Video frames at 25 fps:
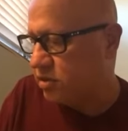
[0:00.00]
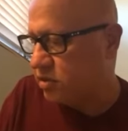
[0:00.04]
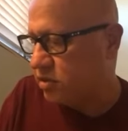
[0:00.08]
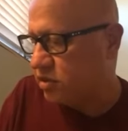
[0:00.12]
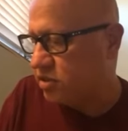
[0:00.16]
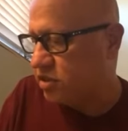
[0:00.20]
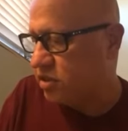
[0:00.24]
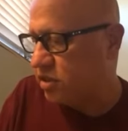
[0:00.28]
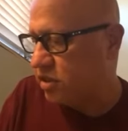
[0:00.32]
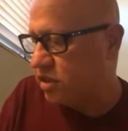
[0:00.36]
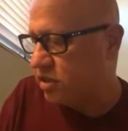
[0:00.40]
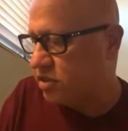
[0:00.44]

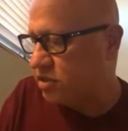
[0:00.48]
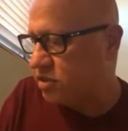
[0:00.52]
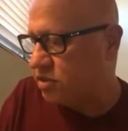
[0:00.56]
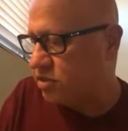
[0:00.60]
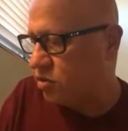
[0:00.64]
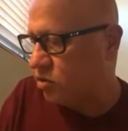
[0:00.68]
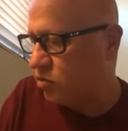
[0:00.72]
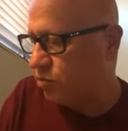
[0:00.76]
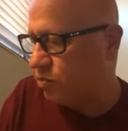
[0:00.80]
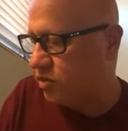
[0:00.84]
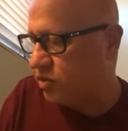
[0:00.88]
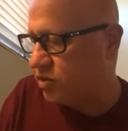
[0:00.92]
She inched
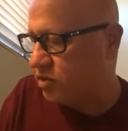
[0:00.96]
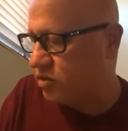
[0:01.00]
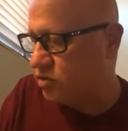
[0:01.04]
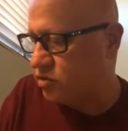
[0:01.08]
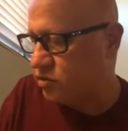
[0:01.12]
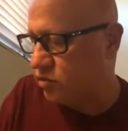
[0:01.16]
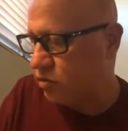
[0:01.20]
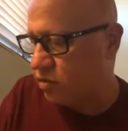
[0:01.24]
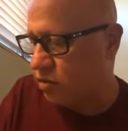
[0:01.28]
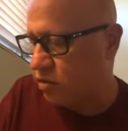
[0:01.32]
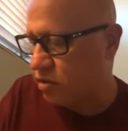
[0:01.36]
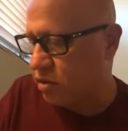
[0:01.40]
open the
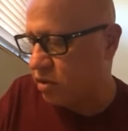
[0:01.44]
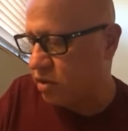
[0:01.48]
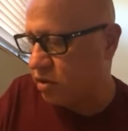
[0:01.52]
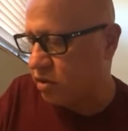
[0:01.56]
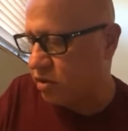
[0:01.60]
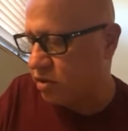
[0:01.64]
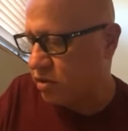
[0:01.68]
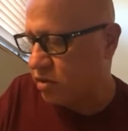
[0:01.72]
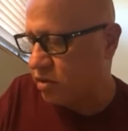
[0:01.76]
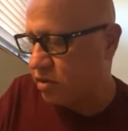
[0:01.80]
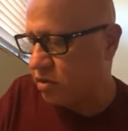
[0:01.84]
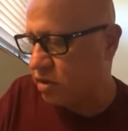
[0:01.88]
door,
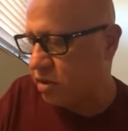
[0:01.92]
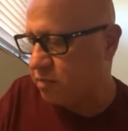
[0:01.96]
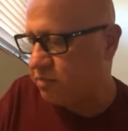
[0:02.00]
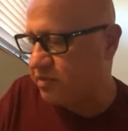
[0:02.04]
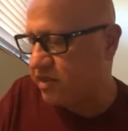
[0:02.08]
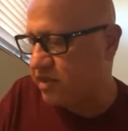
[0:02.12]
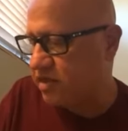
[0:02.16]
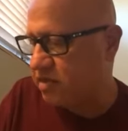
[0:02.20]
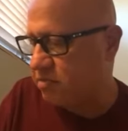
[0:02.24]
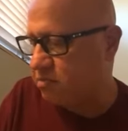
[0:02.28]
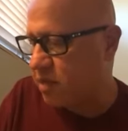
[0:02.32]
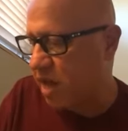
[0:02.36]

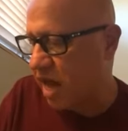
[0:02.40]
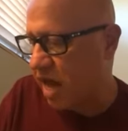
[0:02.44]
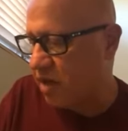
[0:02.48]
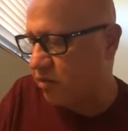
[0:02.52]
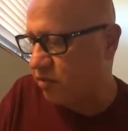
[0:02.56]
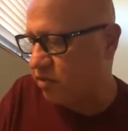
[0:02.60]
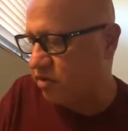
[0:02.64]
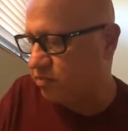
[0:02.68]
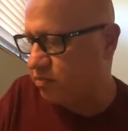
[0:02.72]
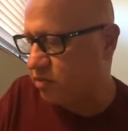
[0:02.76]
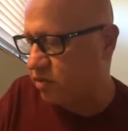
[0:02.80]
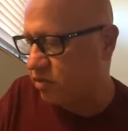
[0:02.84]
gripping the bat
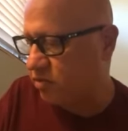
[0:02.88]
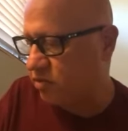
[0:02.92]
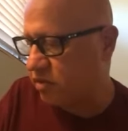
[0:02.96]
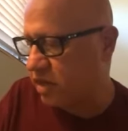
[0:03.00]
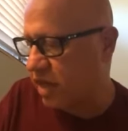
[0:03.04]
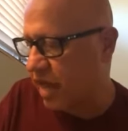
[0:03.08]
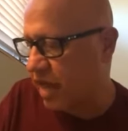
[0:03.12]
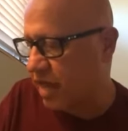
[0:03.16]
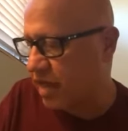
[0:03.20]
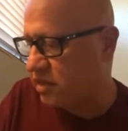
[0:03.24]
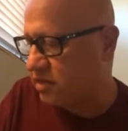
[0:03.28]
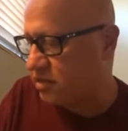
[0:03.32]
with both
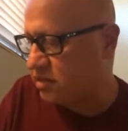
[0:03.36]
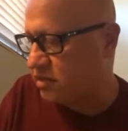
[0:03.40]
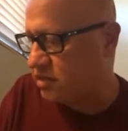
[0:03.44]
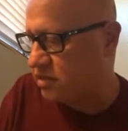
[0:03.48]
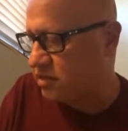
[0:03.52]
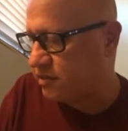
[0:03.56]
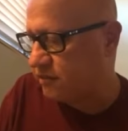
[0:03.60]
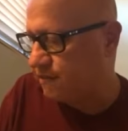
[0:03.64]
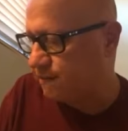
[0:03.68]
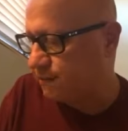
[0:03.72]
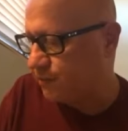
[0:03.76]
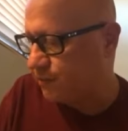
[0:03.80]

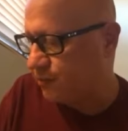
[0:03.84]
hands.